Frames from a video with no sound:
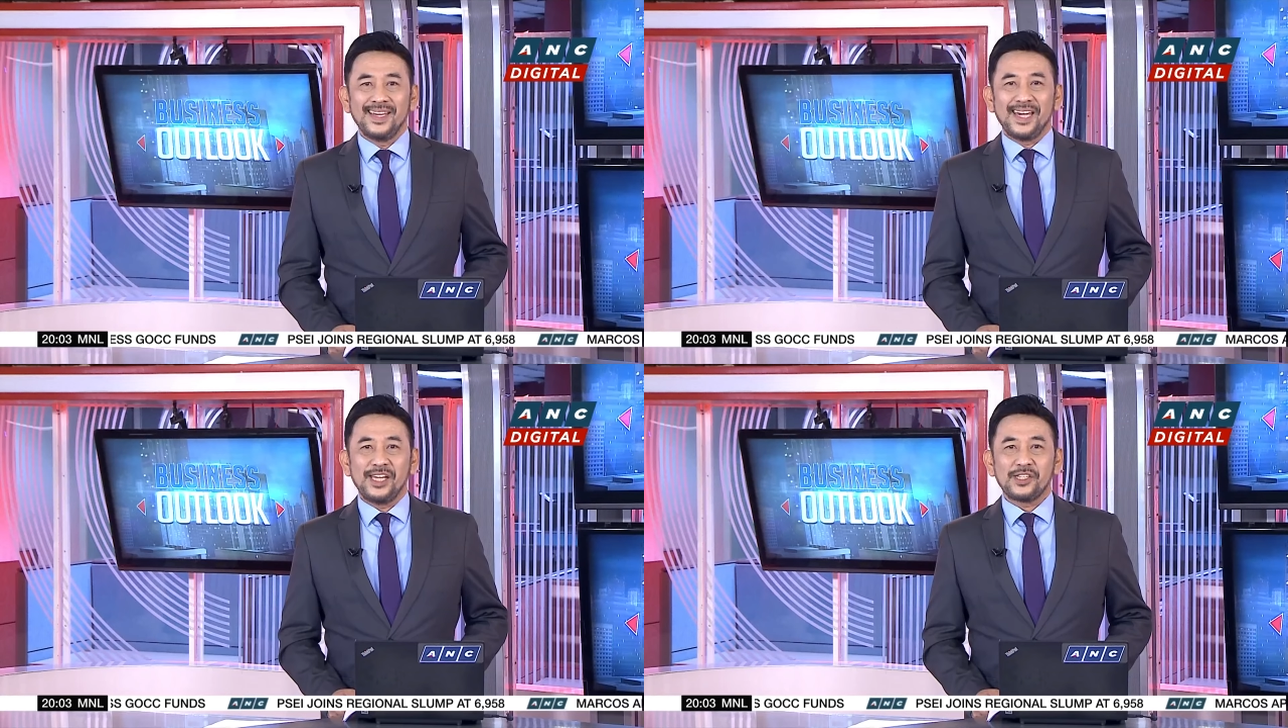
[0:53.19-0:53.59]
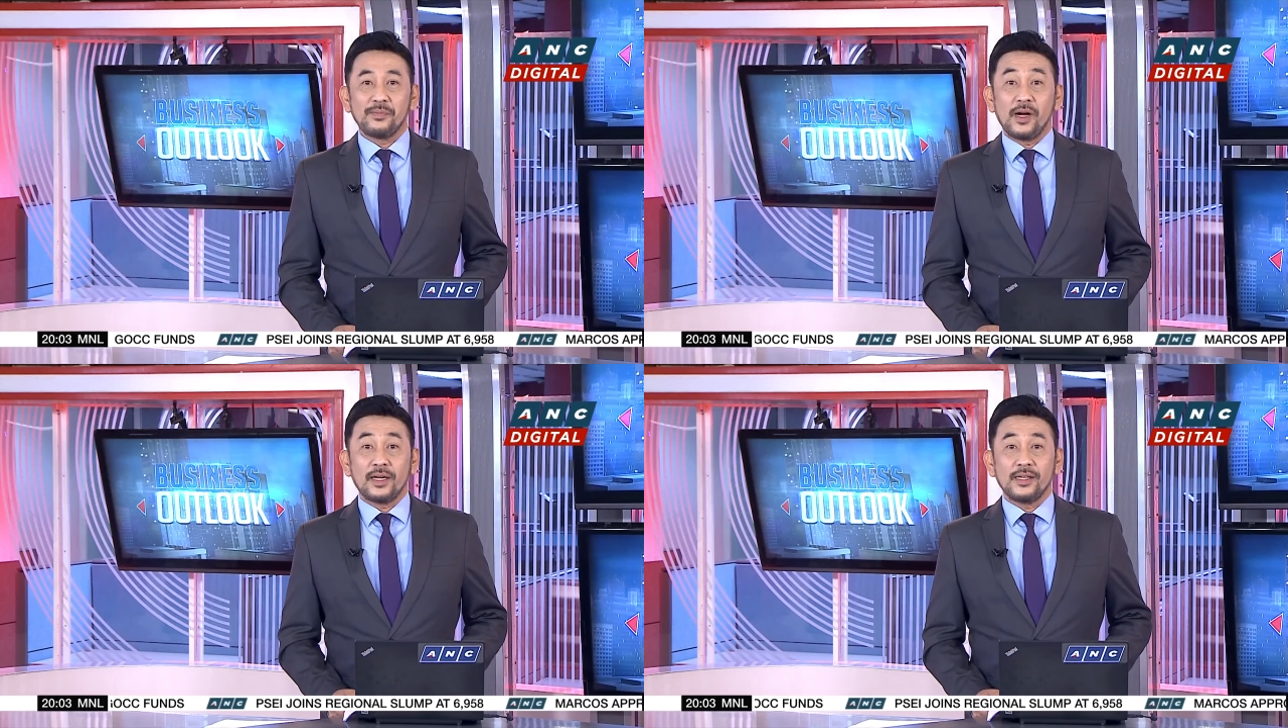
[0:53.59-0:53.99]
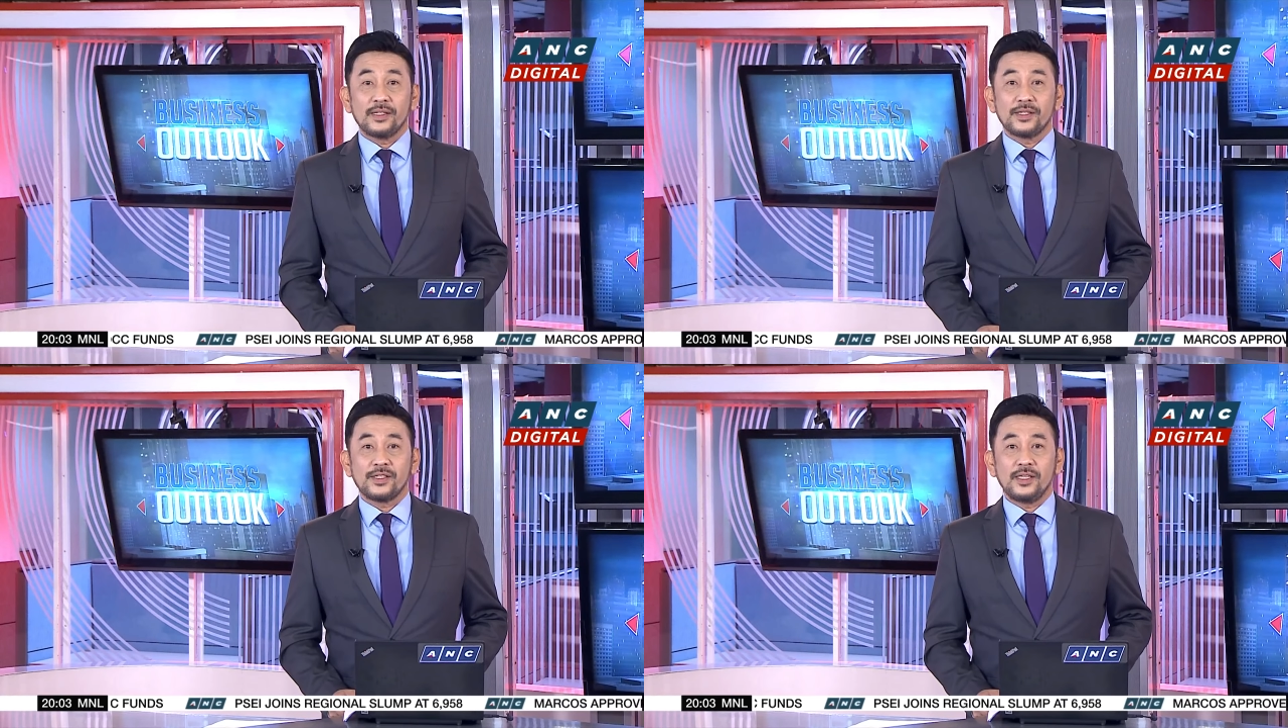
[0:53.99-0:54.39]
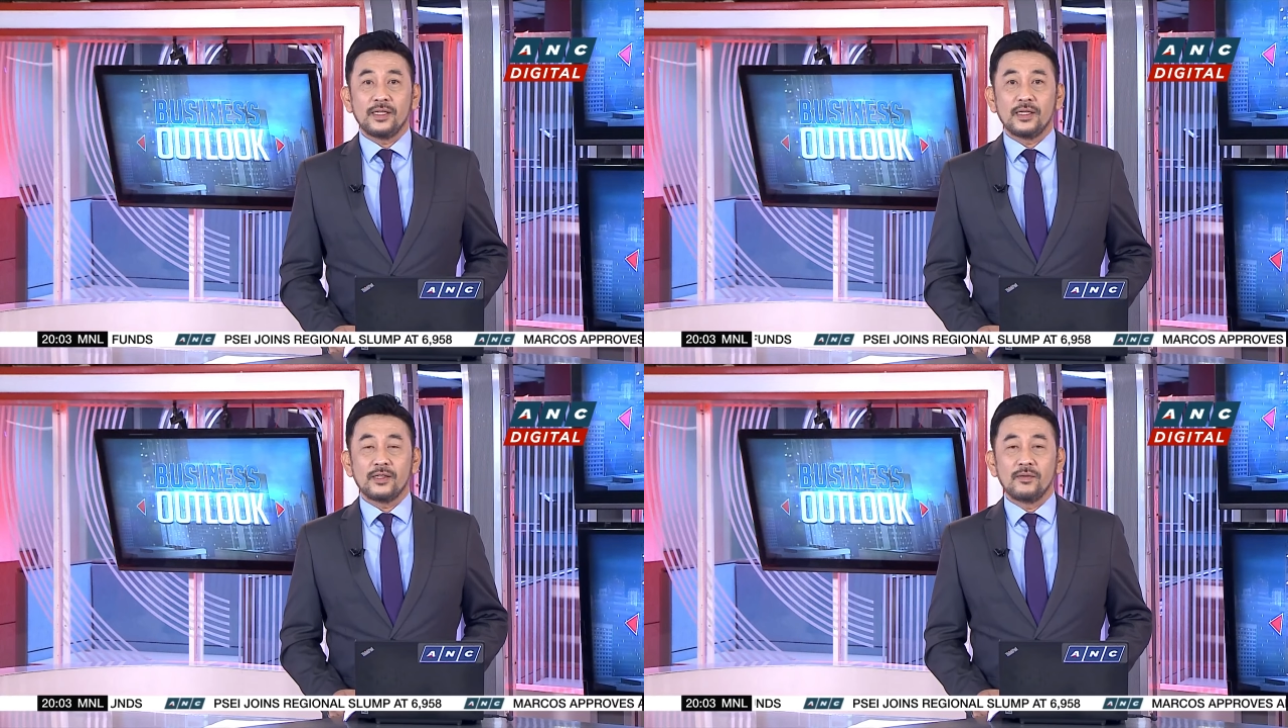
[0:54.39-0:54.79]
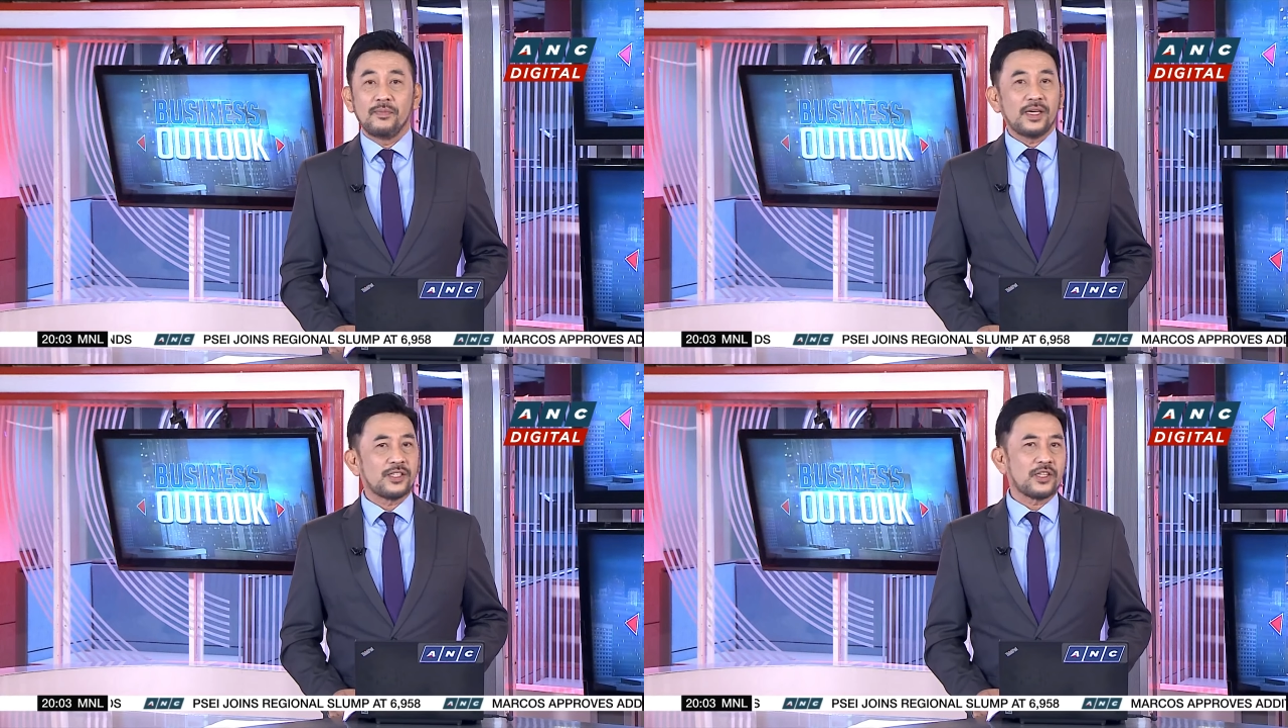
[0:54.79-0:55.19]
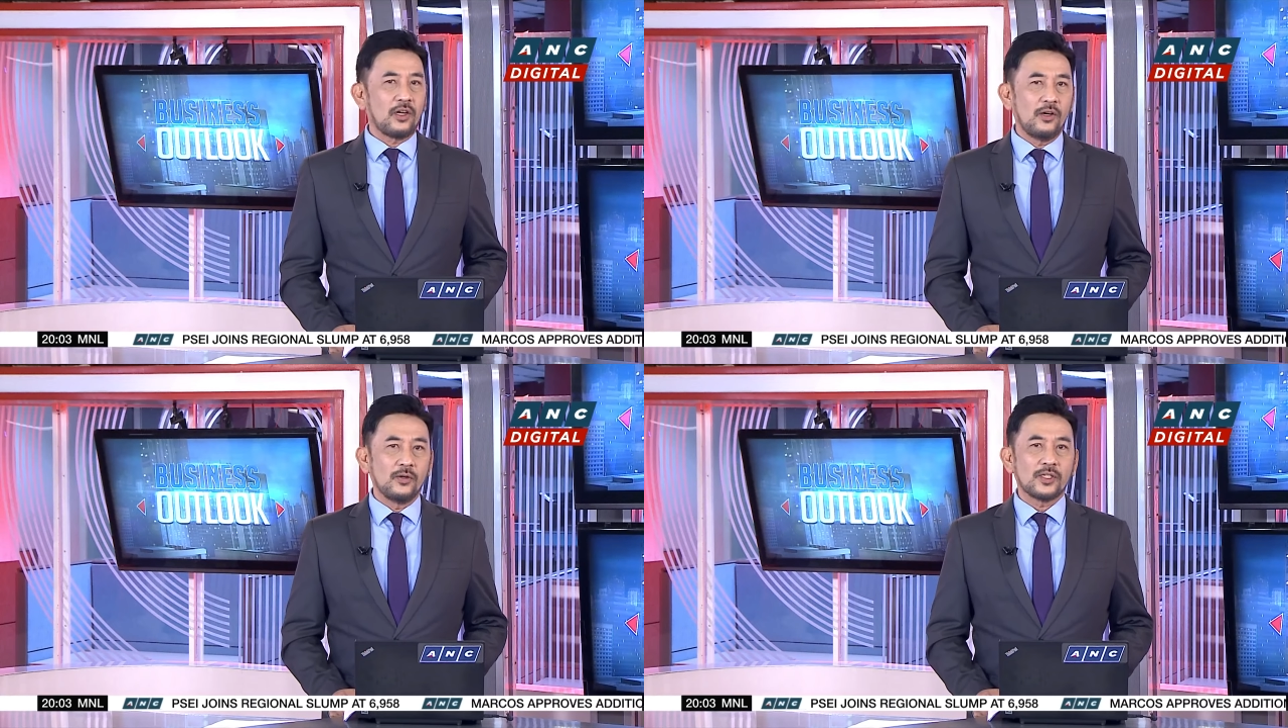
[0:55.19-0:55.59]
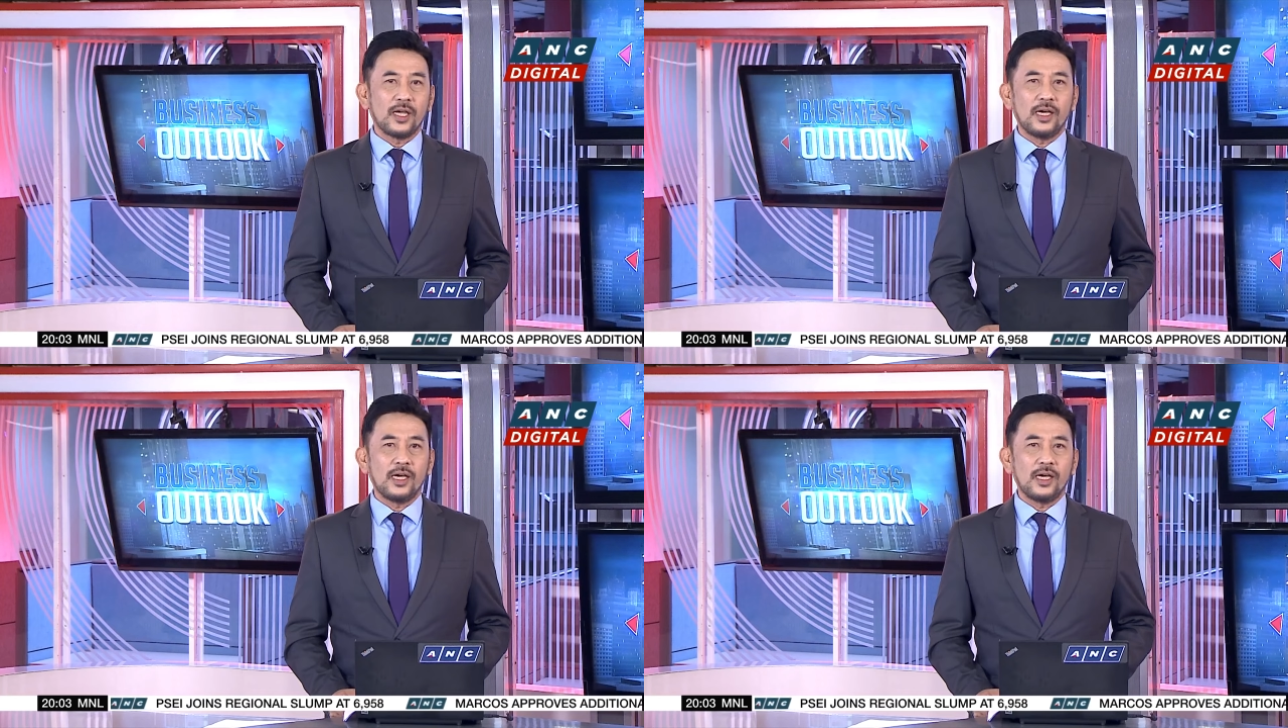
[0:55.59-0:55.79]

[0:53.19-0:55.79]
Asian markets see another mixed close